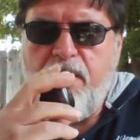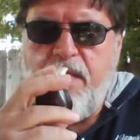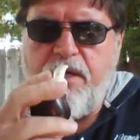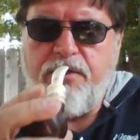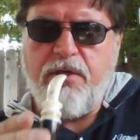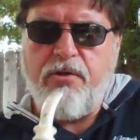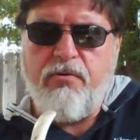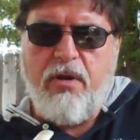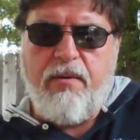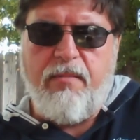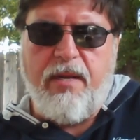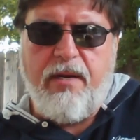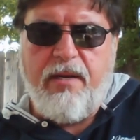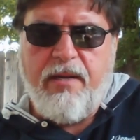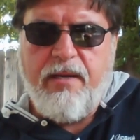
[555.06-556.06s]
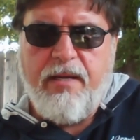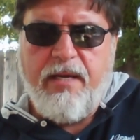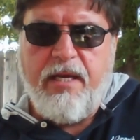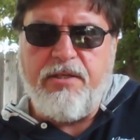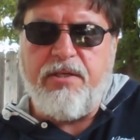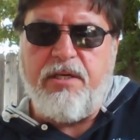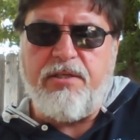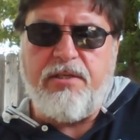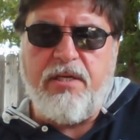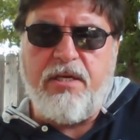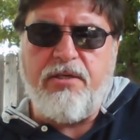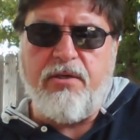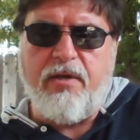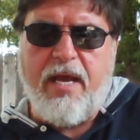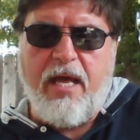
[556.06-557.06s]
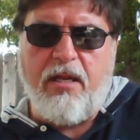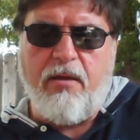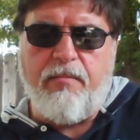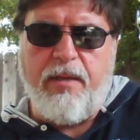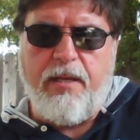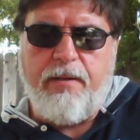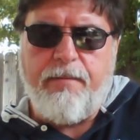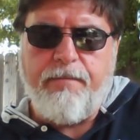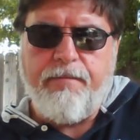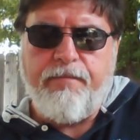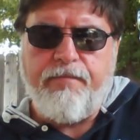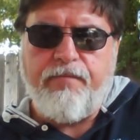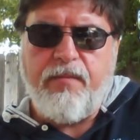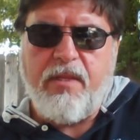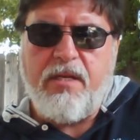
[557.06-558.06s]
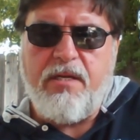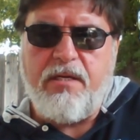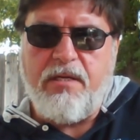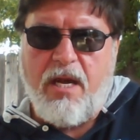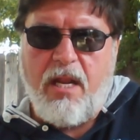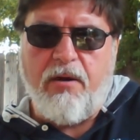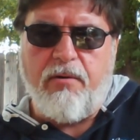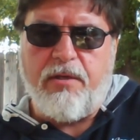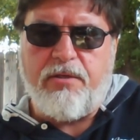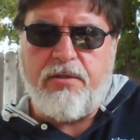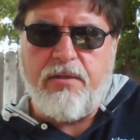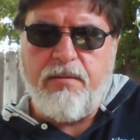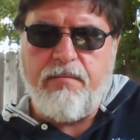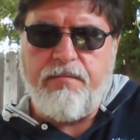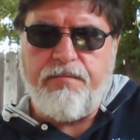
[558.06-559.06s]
disagreement is an essential element to tolerance.